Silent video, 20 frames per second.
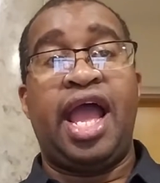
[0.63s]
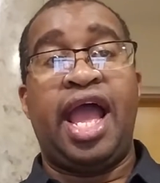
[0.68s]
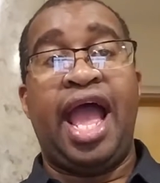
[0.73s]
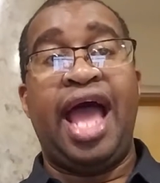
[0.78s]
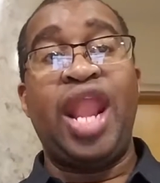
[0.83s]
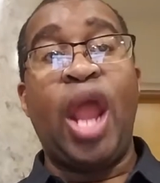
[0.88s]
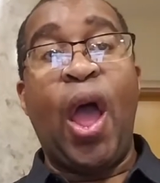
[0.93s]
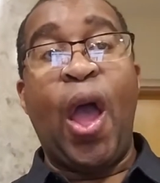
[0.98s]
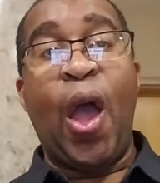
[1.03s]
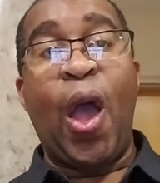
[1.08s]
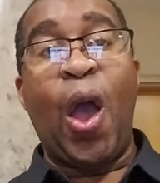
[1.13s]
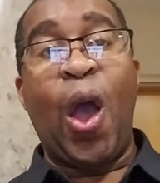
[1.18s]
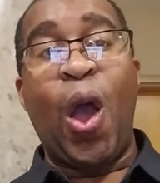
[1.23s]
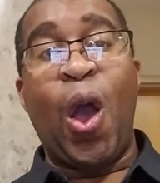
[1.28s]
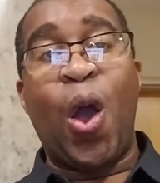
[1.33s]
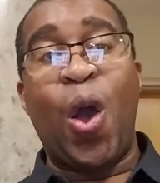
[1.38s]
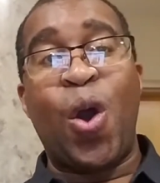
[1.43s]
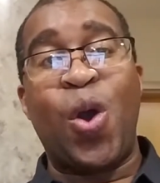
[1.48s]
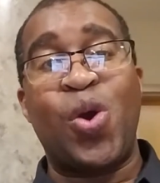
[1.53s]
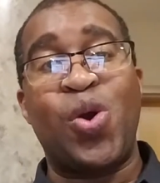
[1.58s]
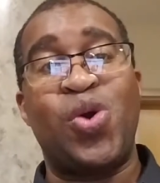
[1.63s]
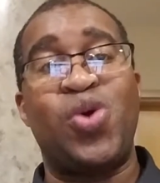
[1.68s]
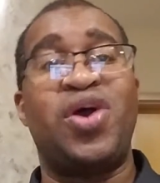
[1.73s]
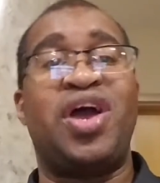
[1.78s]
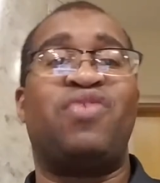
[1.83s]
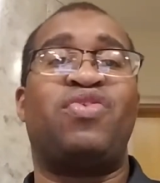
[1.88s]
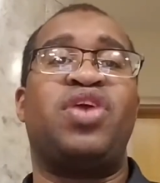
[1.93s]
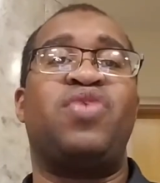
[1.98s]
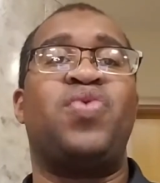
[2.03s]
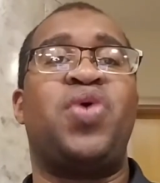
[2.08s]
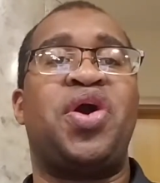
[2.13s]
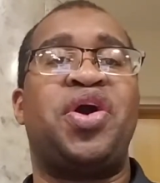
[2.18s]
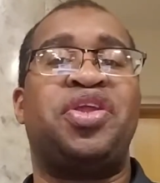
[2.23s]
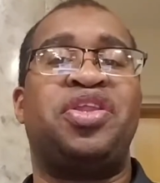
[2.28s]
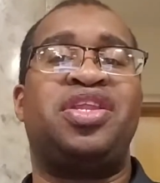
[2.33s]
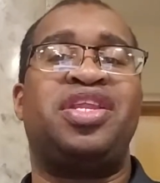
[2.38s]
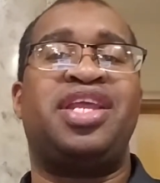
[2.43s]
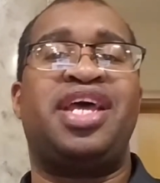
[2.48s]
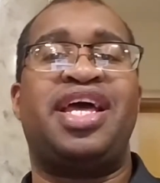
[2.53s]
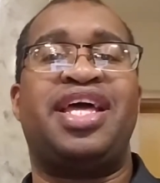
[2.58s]
Hello,
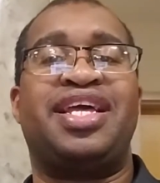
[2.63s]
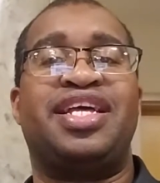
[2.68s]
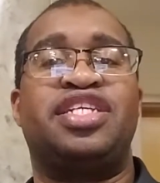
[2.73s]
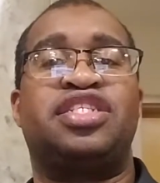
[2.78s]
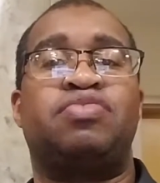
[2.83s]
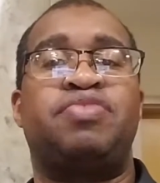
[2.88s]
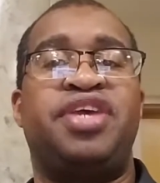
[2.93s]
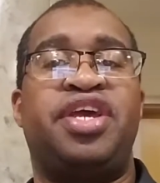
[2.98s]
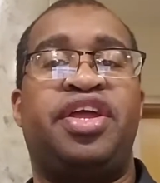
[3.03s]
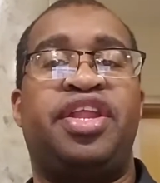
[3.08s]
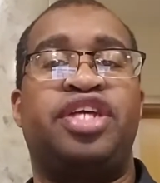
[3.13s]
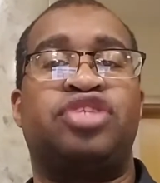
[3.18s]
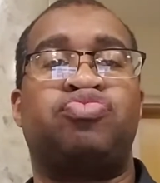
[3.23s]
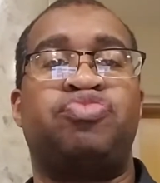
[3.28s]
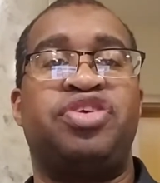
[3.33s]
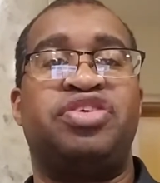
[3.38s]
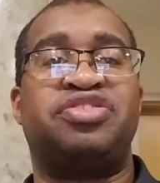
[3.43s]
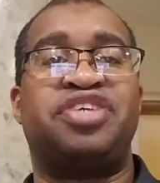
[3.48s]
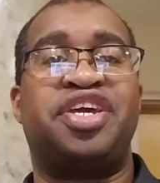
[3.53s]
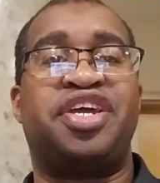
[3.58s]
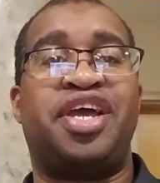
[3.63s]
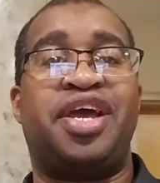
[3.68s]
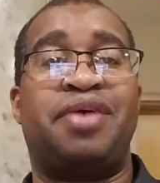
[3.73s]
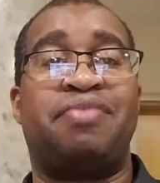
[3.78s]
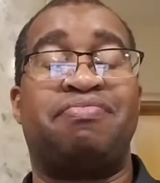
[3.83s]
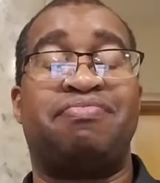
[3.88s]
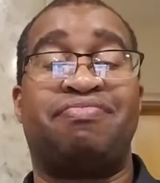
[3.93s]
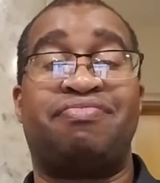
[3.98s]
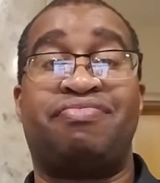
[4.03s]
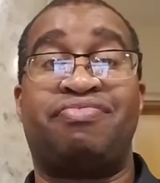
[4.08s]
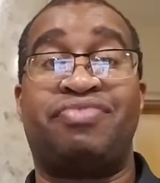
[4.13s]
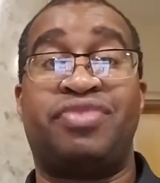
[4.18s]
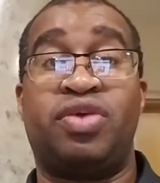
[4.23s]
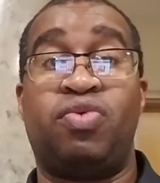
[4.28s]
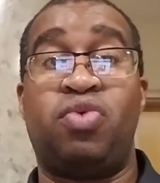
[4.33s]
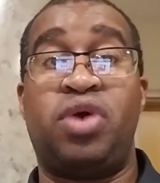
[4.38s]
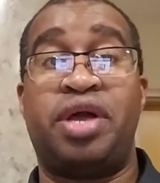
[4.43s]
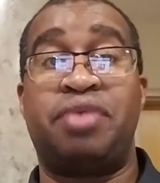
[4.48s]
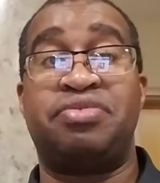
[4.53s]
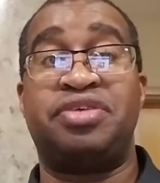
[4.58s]
everyone. It's me, Onyx Music.
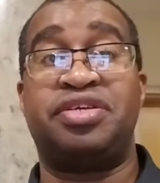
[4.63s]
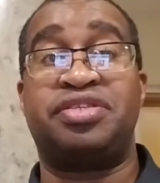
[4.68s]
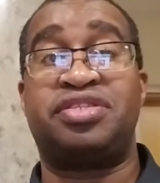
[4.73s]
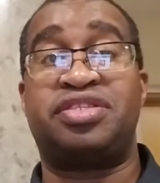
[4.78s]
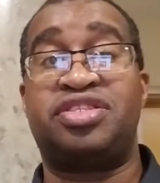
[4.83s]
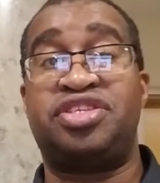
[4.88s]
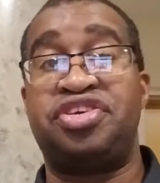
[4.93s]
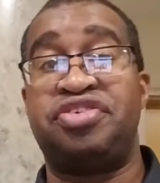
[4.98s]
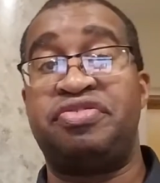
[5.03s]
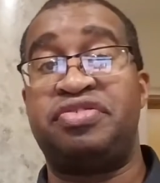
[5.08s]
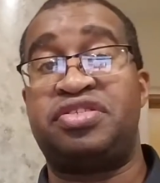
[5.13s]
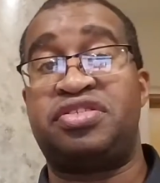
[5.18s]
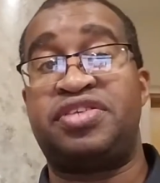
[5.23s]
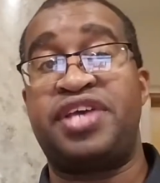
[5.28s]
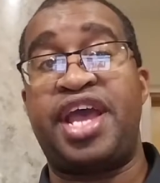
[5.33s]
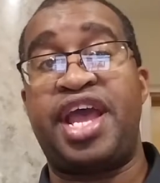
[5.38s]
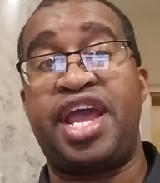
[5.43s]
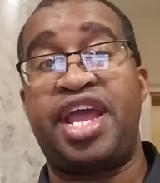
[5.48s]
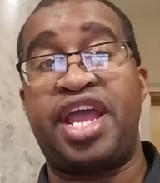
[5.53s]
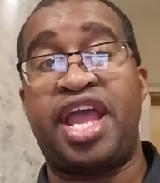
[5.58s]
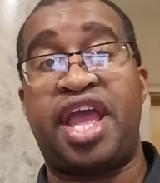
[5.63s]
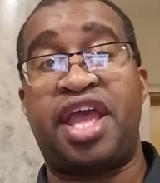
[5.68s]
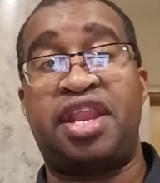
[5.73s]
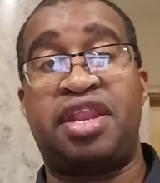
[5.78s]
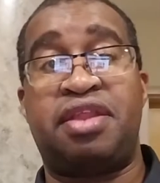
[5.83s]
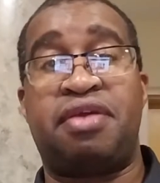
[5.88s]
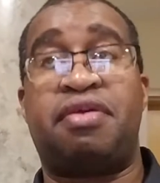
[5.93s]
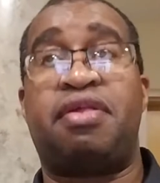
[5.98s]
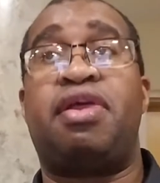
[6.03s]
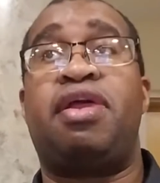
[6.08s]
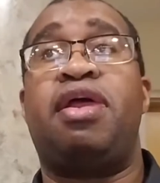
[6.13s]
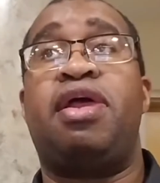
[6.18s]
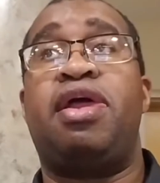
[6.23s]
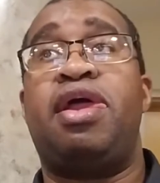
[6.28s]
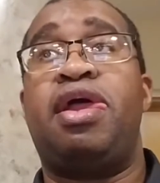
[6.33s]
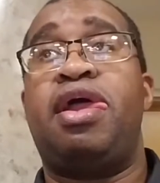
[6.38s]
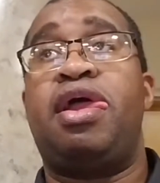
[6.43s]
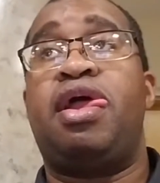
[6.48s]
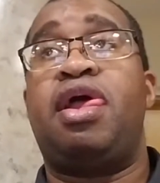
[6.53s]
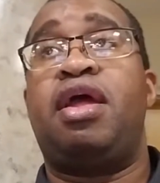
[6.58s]
Welcome to Tuesday, and
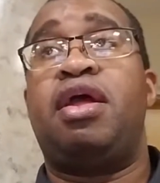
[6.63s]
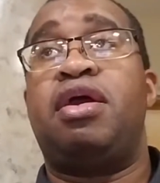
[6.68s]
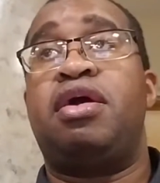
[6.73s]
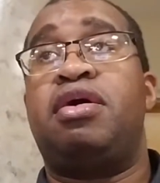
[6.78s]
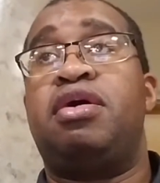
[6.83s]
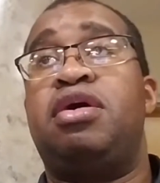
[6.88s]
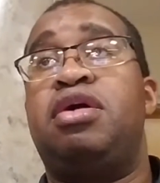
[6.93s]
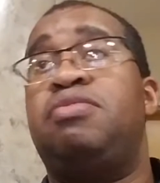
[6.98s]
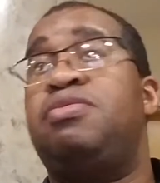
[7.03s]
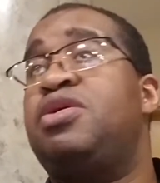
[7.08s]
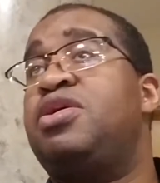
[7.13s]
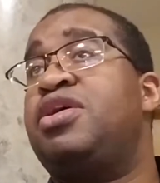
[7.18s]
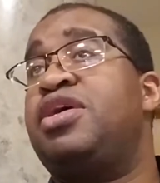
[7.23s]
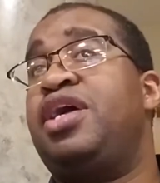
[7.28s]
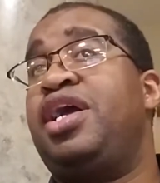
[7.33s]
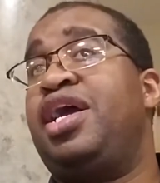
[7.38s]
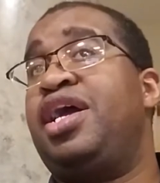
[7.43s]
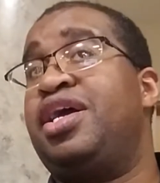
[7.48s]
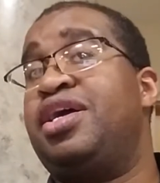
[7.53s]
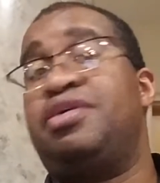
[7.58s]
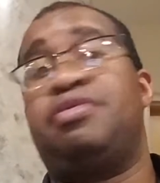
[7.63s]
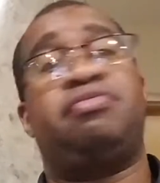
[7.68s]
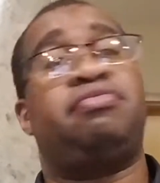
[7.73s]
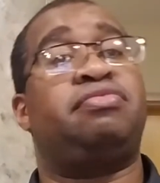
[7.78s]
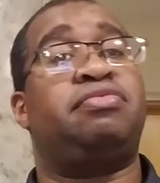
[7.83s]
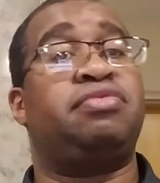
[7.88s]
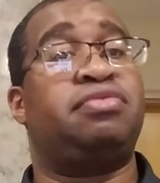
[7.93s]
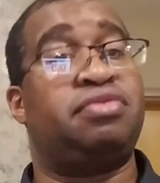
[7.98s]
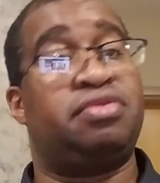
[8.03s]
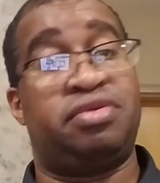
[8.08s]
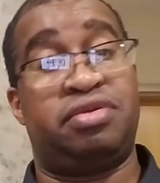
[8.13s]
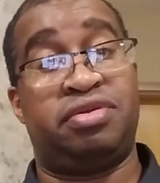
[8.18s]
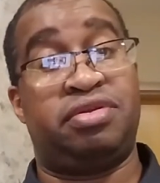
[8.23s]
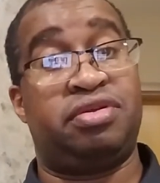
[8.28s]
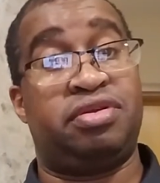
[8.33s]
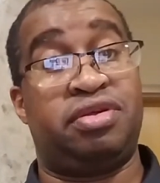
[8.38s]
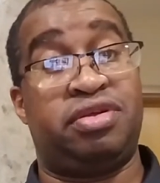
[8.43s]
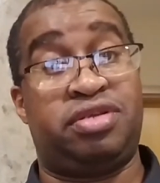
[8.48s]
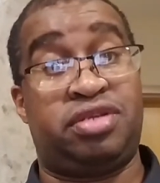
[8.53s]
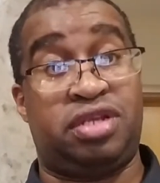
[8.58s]
oh boy,
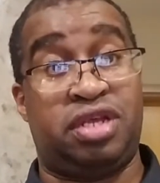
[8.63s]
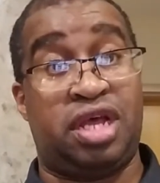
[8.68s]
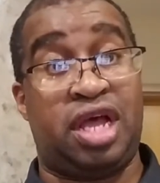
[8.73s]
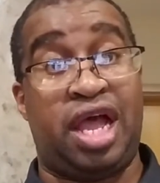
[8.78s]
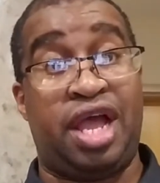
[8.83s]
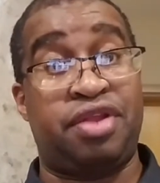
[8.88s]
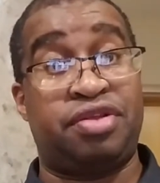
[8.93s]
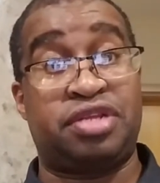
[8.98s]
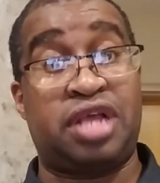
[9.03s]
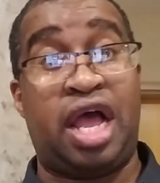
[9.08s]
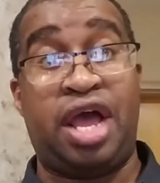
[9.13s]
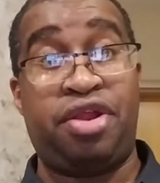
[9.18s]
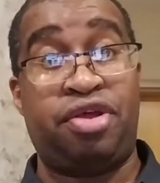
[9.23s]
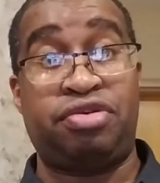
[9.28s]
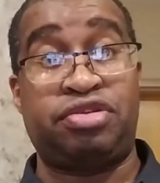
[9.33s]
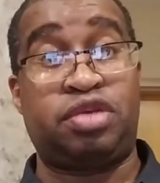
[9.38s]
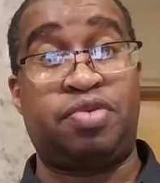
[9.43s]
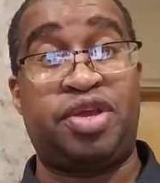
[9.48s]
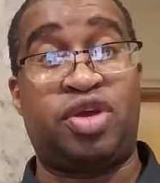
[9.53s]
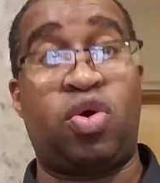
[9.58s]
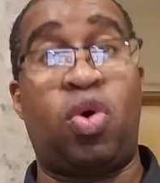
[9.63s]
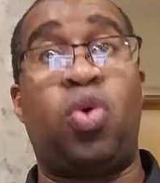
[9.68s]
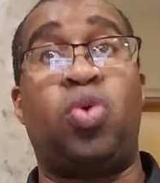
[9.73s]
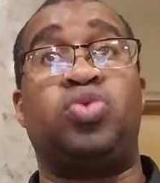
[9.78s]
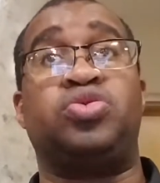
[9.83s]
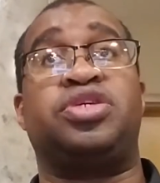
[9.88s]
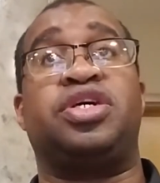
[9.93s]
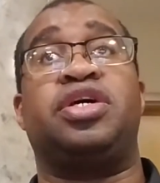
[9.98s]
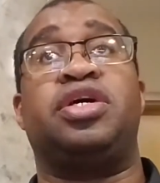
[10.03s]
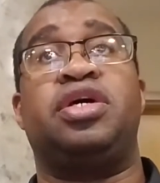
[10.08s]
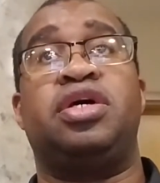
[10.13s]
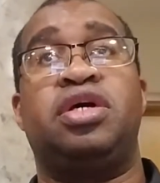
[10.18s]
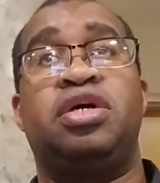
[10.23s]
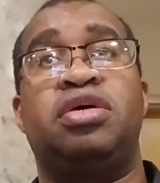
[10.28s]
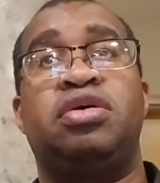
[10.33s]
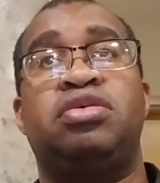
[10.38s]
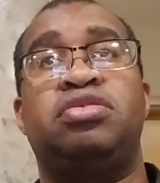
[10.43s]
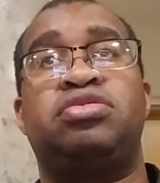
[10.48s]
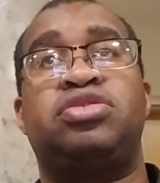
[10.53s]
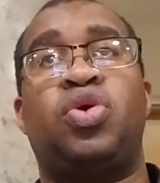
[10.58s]
I don't know, it's gonna be cold.
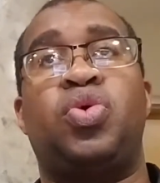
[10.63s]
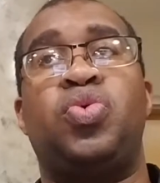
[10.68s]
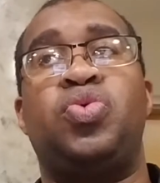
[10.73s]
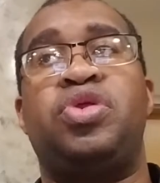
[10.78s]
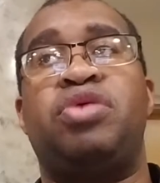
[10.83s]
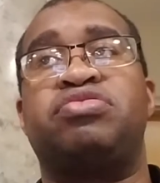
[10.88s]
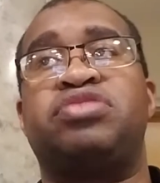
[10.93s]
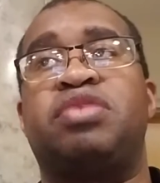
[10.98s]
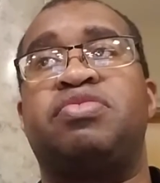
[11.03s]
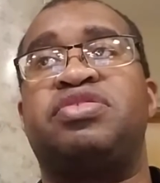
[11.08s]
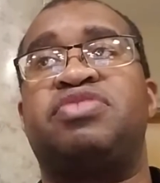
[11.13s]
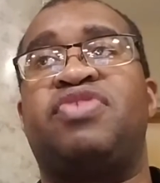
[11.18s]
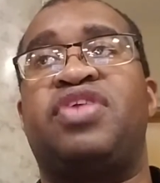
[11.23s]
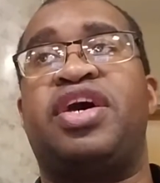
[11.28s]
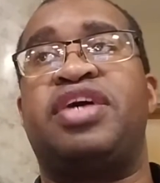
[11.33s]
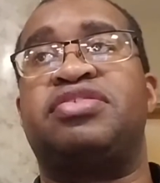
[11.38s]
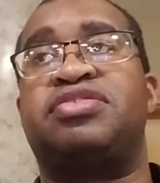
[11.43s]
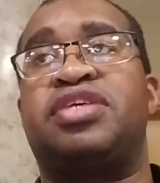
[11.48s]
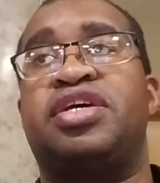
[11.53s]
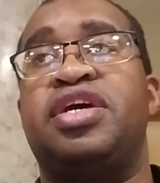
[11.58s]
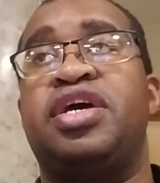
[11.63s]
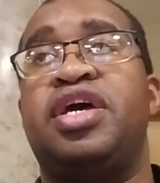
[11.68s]
So who knows, gonna be civilized.